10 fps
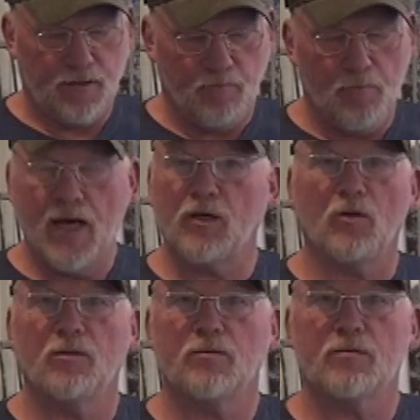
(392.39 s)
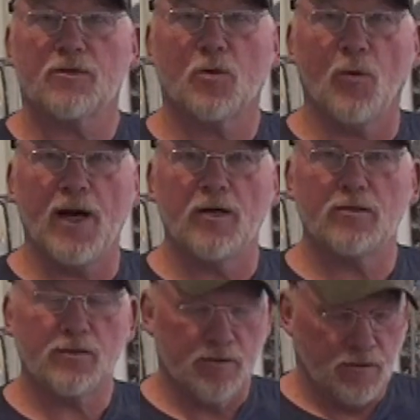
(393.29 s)
metal
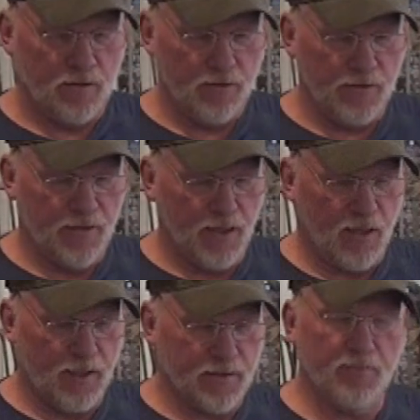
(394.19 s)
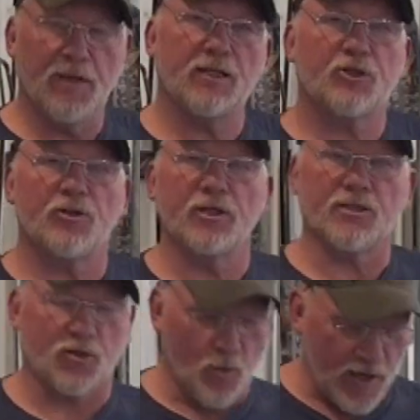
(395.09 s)
squares to make sure
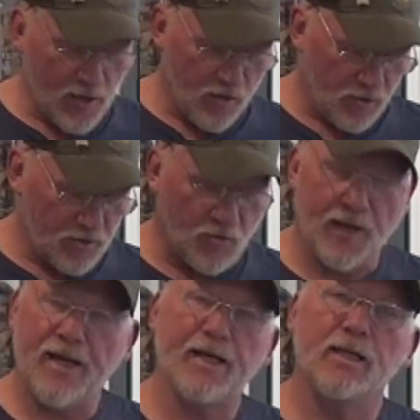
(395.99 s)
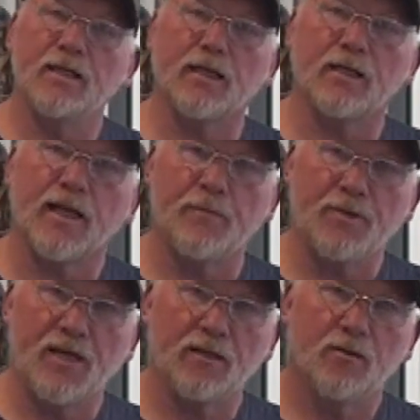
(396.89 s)
it's square and also aid in the
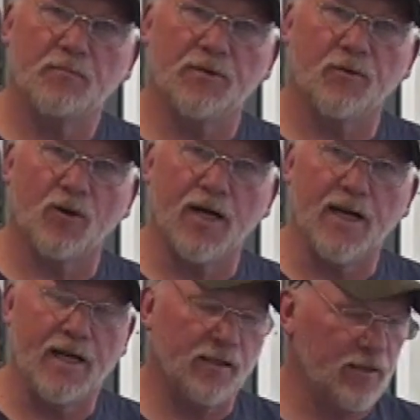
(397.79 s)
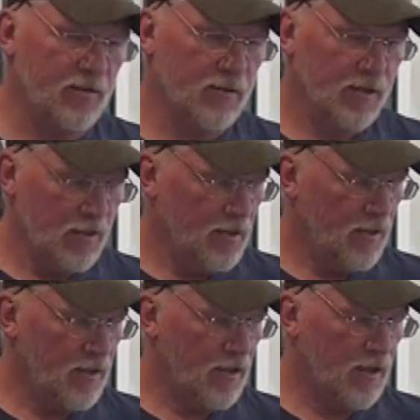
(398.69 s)
clamping before I nail it.
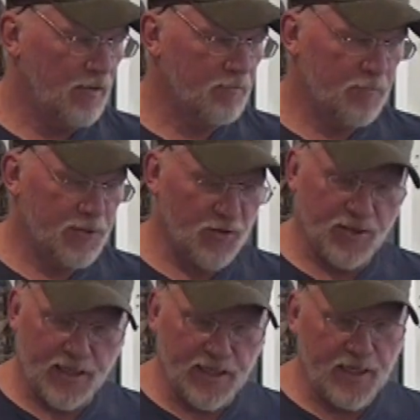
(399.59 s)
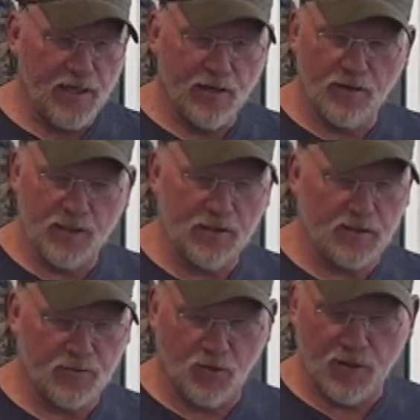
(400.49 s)
So the key here
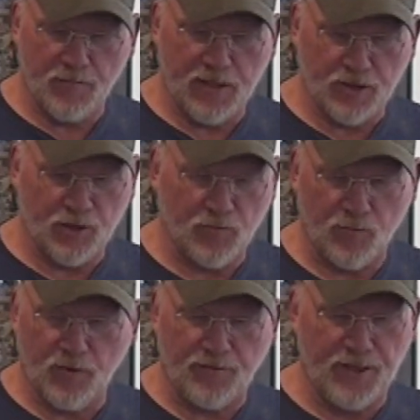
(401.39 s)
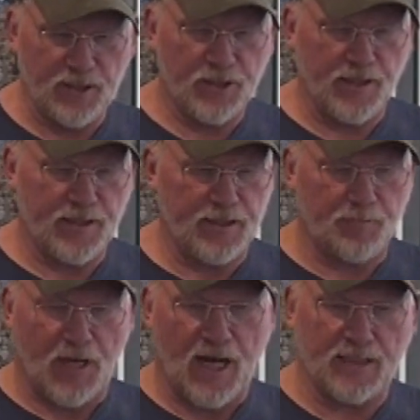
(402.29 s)
is we want to make sure when we're finished that this
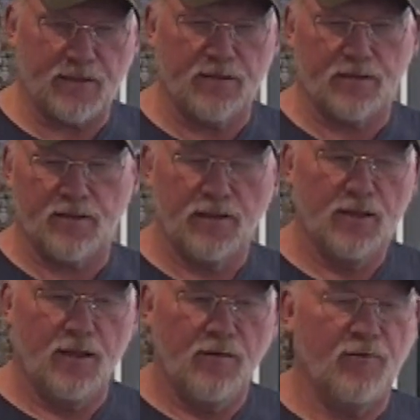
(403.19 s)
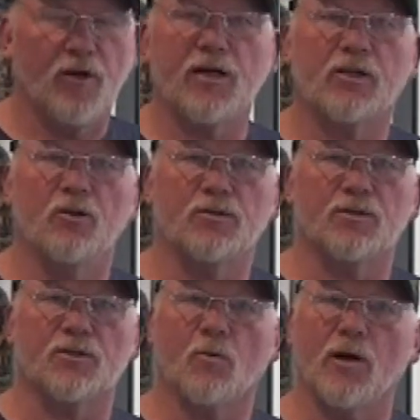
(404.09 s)
box is very close
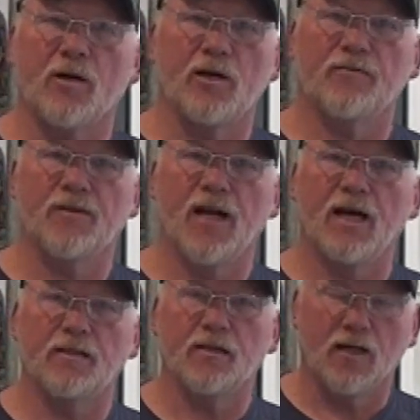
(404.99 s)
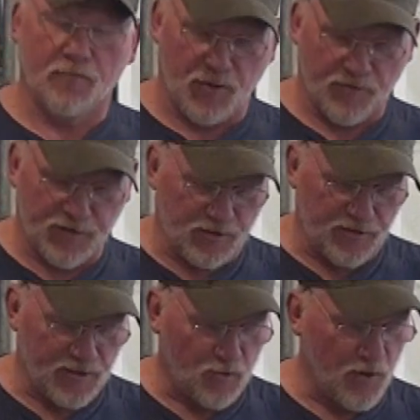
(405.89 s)
to square, if not
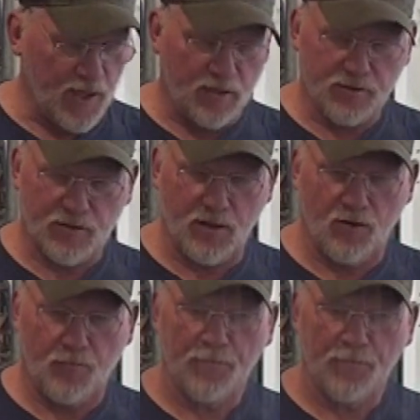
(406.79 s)
perfectly square. So